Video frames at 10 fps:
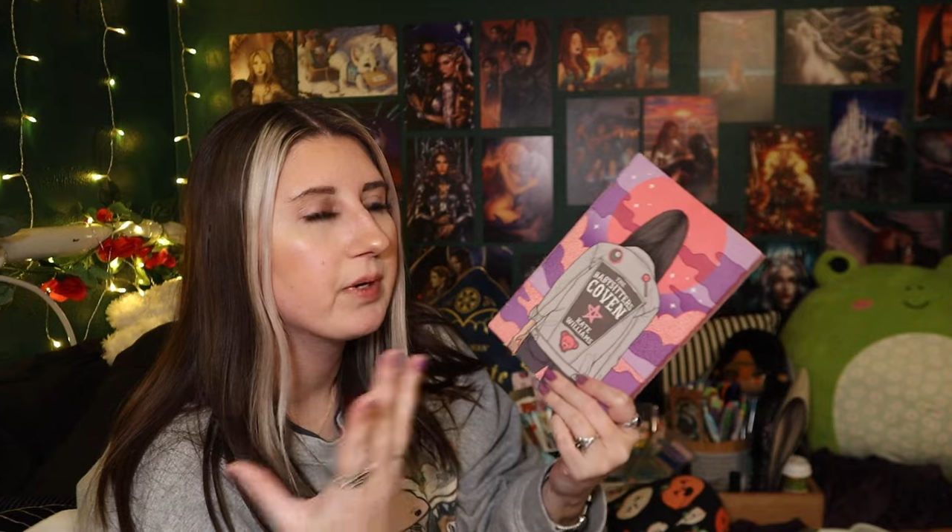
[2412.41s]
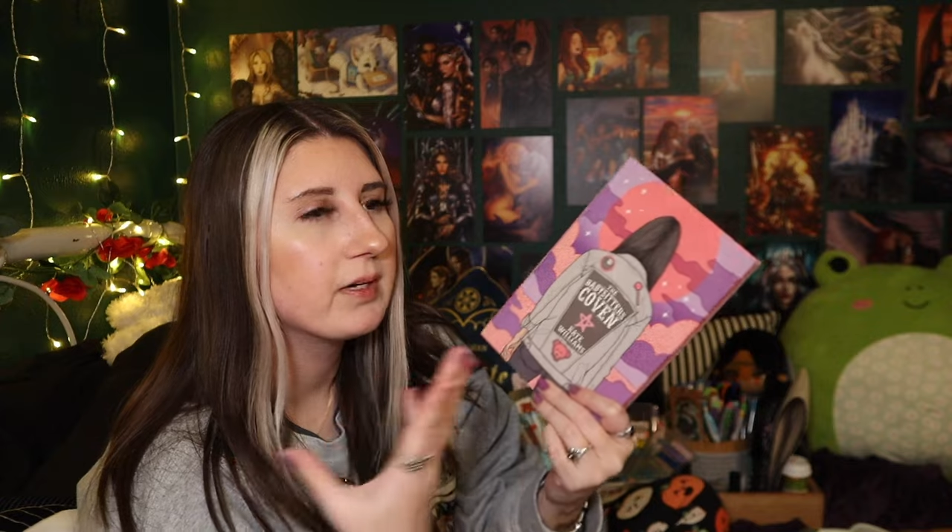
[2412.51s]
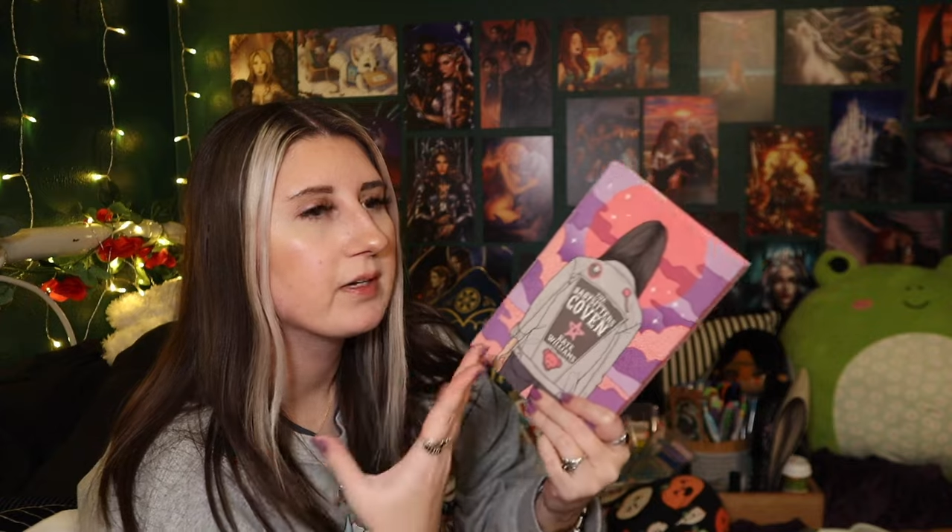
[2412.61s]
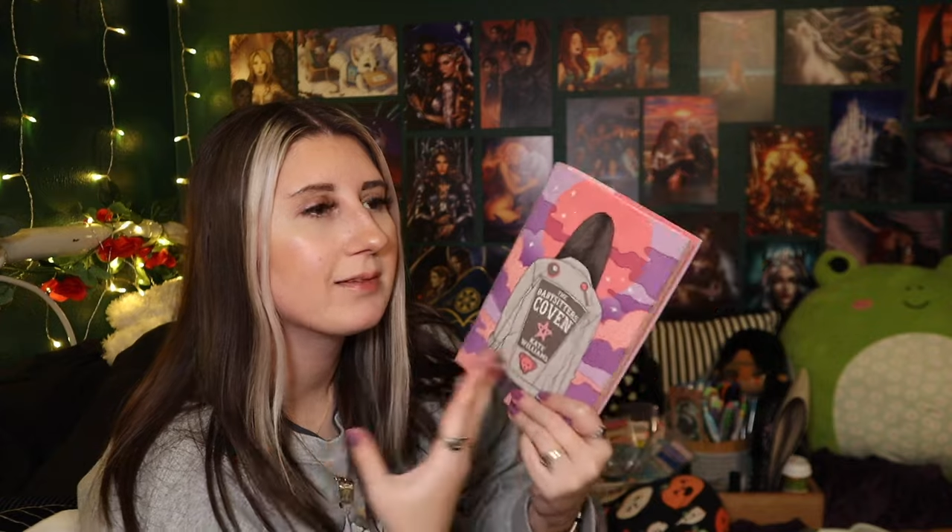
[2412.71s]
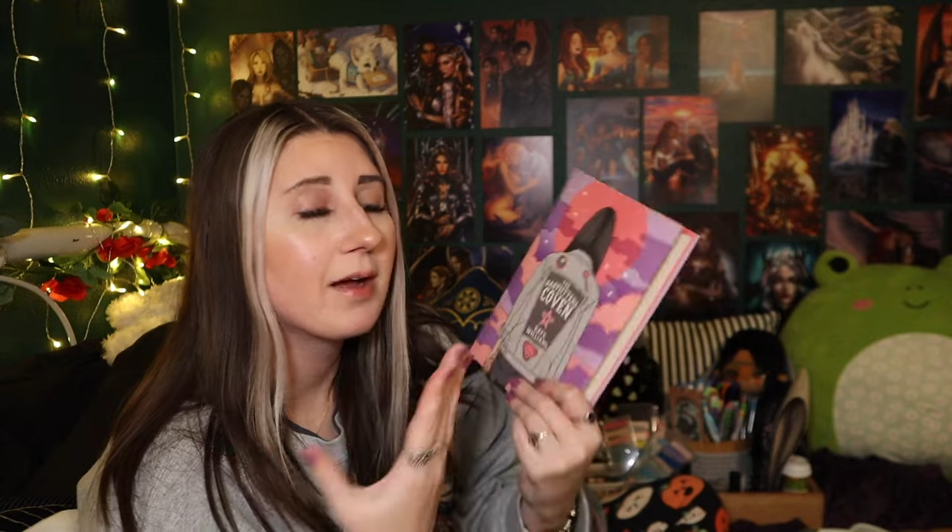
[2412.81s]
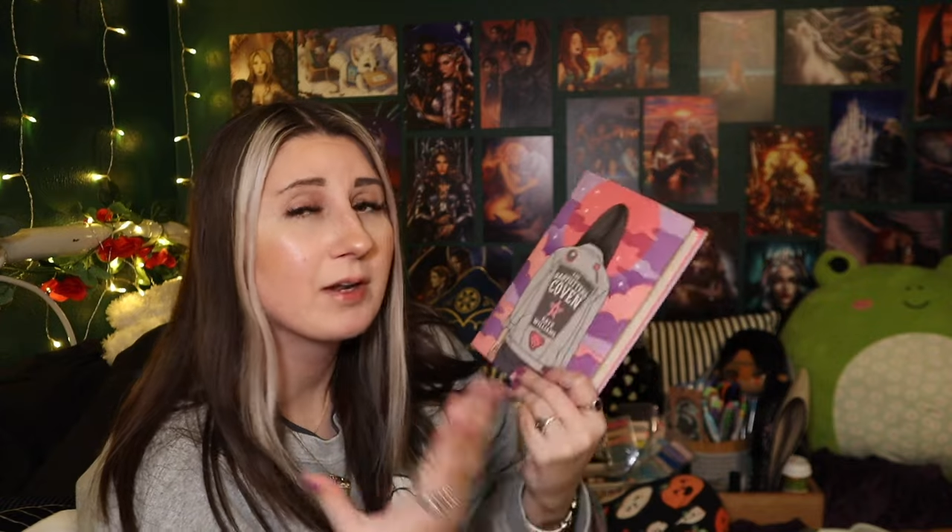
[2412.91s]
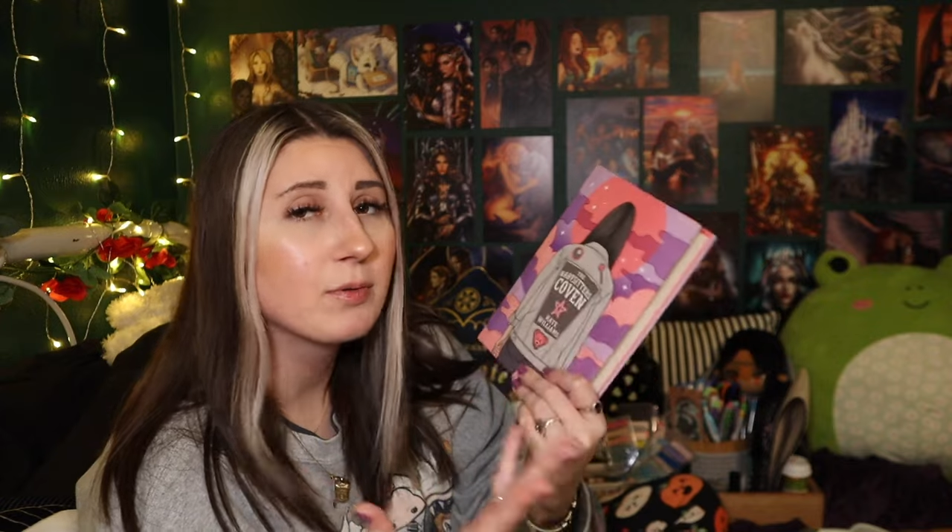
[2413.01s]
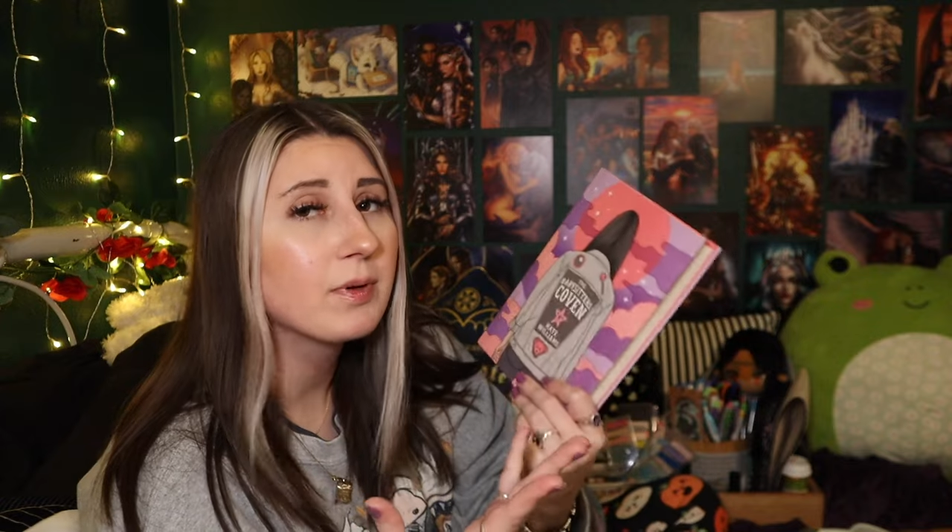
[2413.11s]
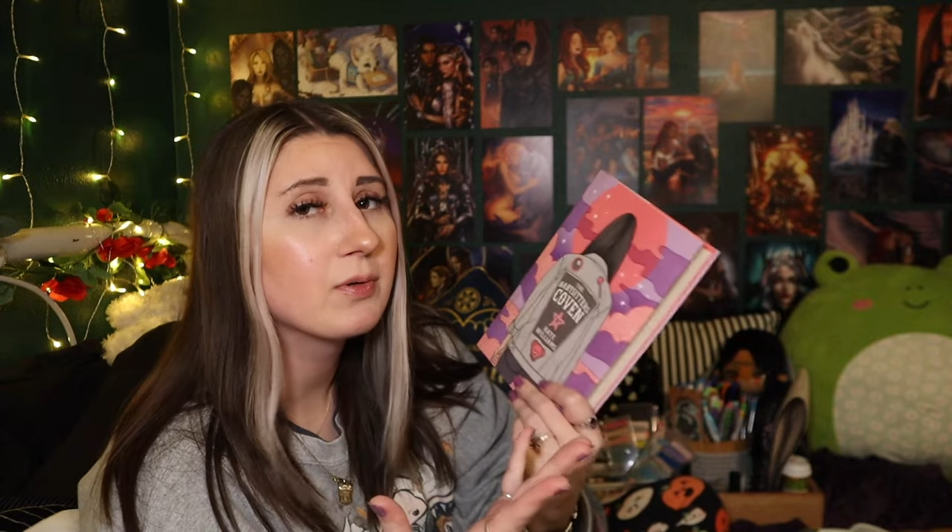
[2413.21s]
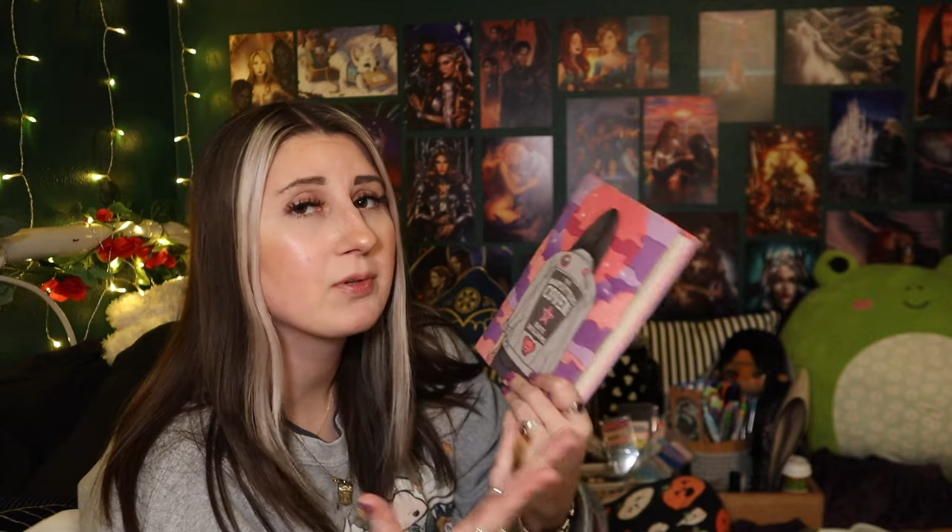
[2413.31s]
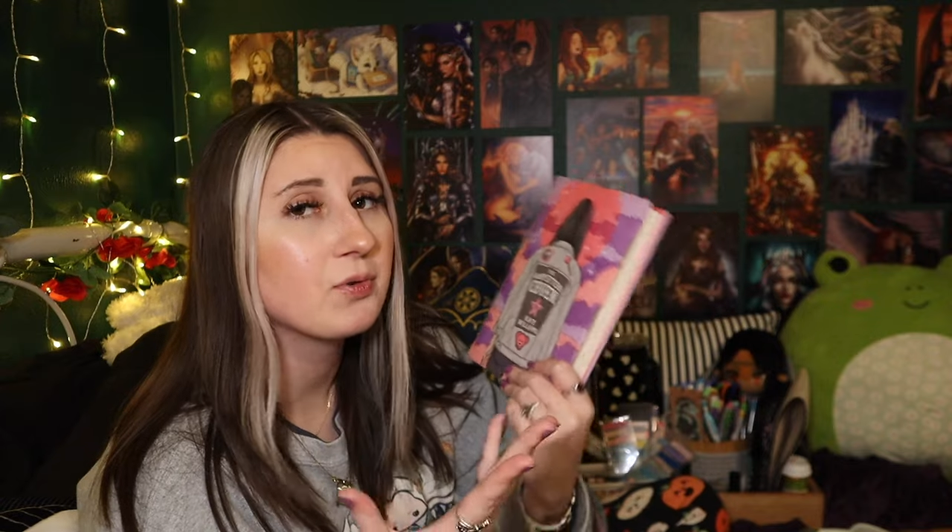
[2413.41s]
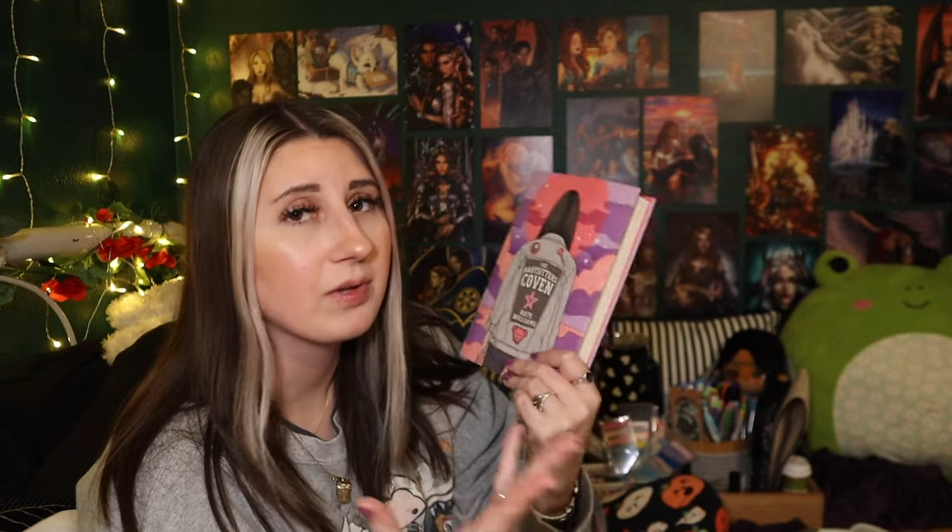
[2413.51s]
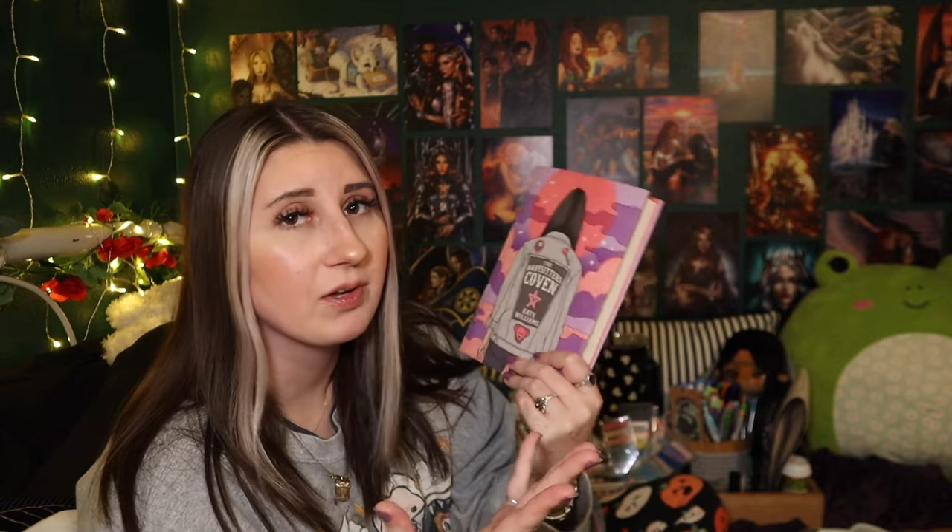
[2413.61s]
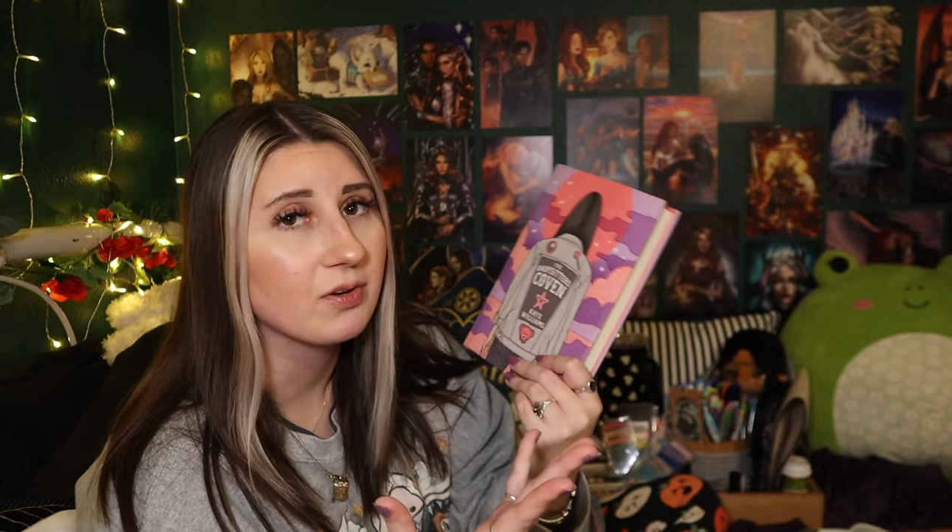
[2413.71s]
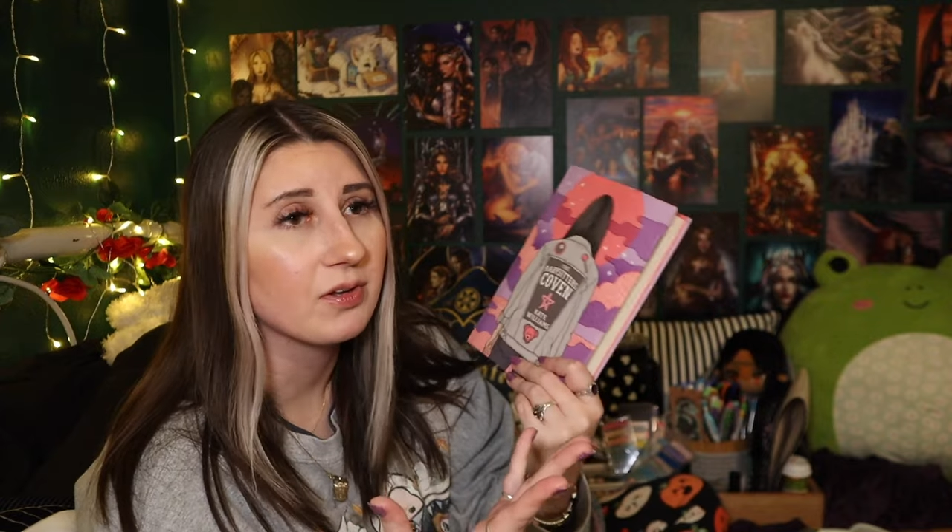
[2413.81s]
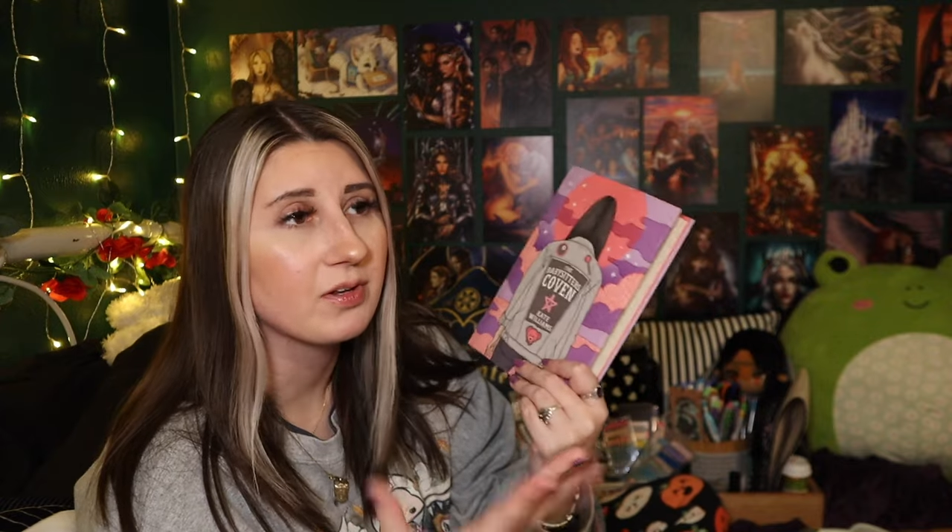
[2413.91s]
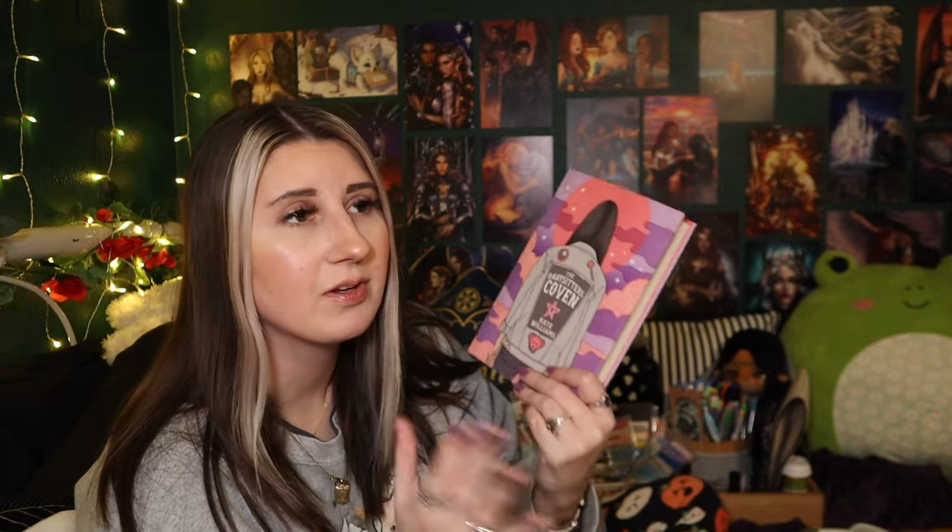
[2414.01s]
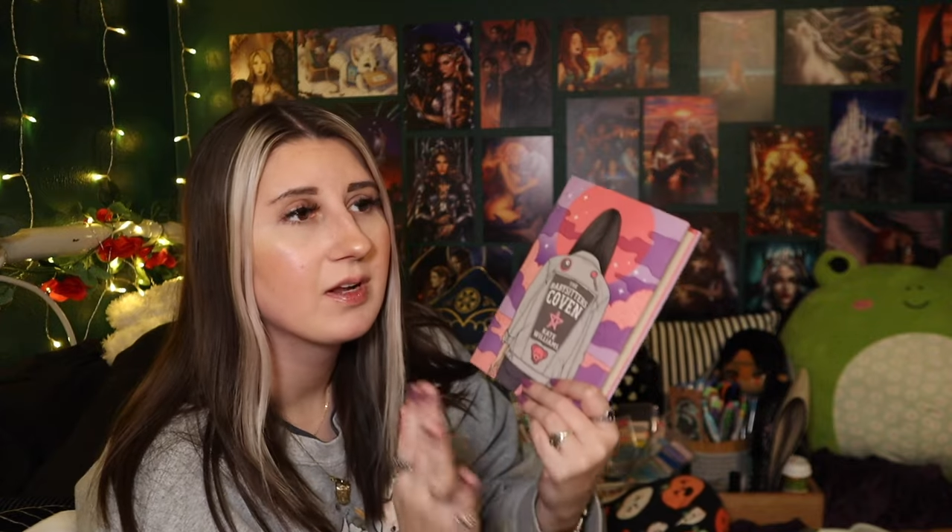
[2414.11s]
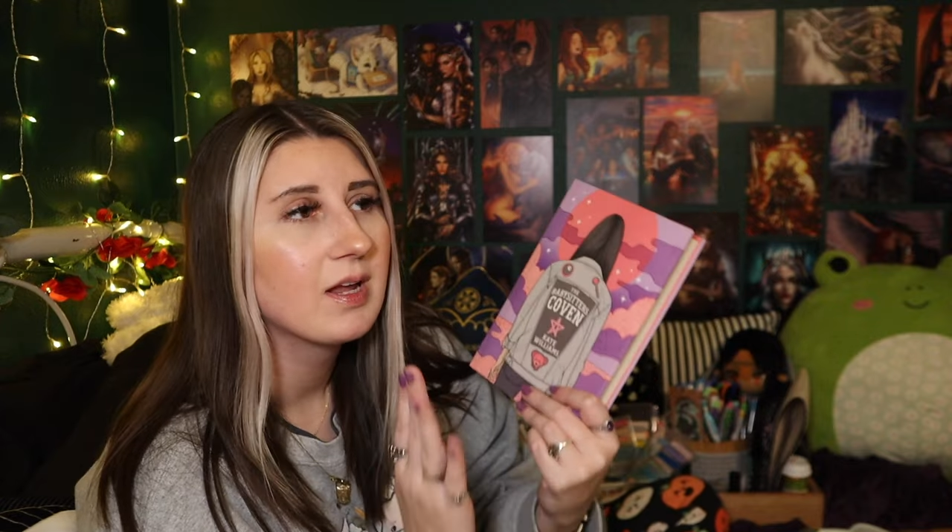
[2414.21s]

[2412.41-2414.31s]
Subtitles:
but the audiobook was really good.